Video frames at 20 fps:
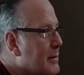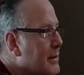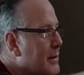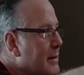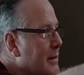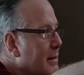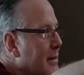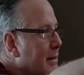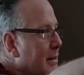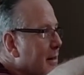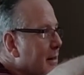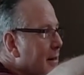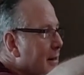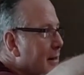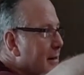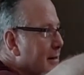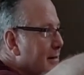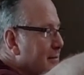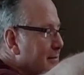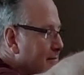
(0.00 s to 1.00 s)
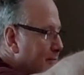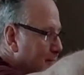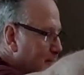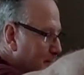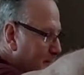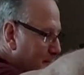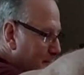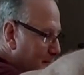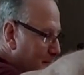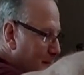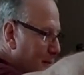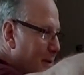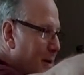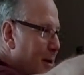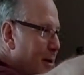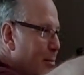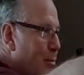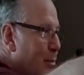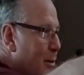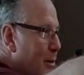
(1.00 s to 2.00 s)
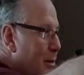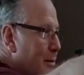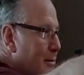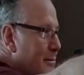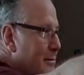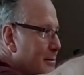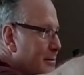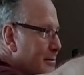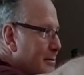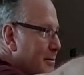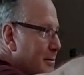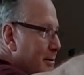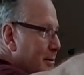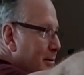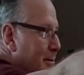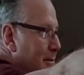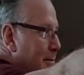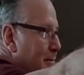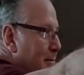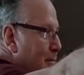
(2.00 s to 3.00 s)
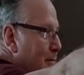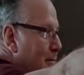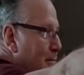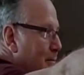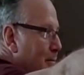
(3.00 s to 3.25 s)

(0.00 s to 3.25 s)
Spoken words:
Thank you all for coming. Thank you for everything. It's important to have